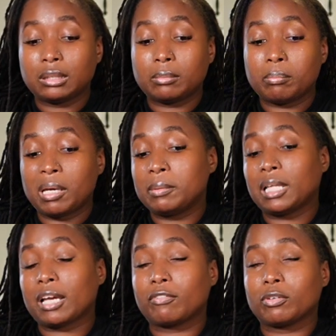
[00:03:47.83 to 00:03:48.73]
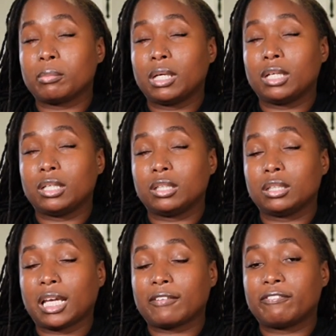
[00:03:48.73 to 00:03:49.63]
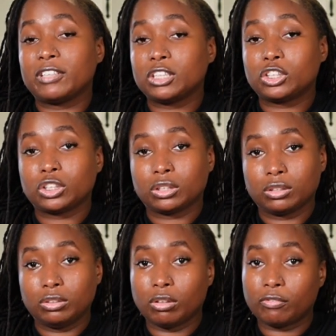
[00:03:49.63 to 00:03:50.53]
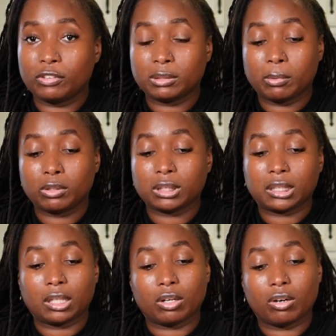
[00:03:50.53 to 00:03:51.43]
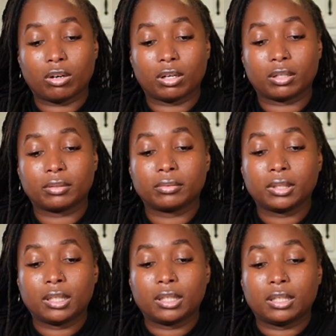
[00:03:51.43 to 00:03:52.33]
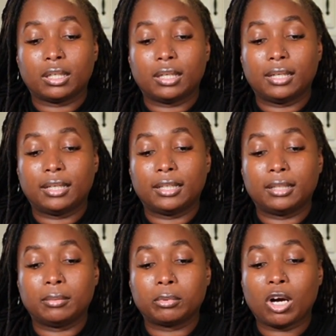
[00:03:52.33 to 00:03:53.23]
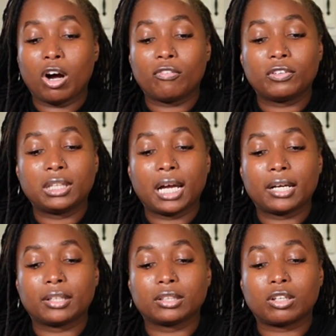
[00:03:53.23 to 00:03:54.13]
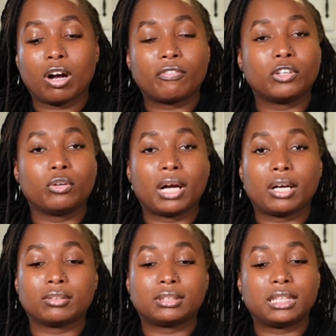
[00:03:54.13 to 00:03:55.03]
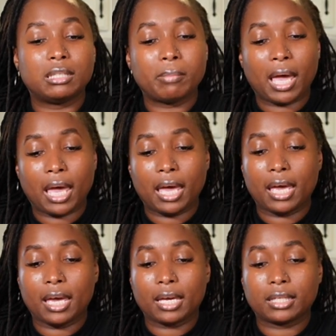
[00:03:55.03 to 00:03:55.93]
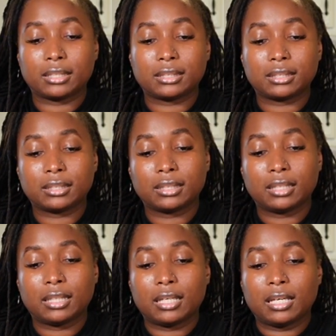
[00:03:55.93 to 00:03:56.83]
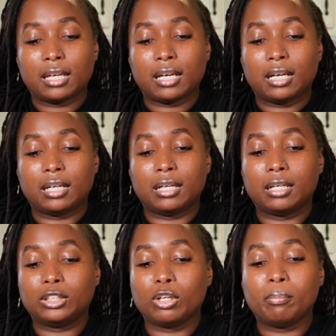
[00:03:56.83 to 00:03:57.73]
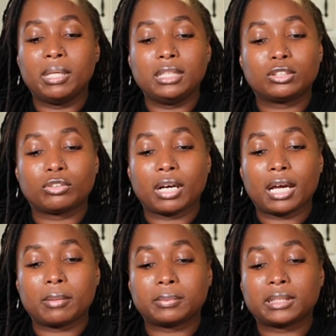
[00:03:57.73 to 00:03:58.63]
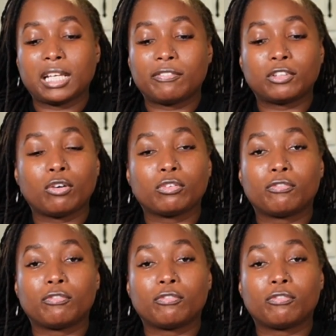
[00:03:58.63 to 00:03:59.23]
Maybe like from like fish. You know, fish bones ain't that hard. Coffee liner, coffee grounds, tea bags, your meat scraps, leftover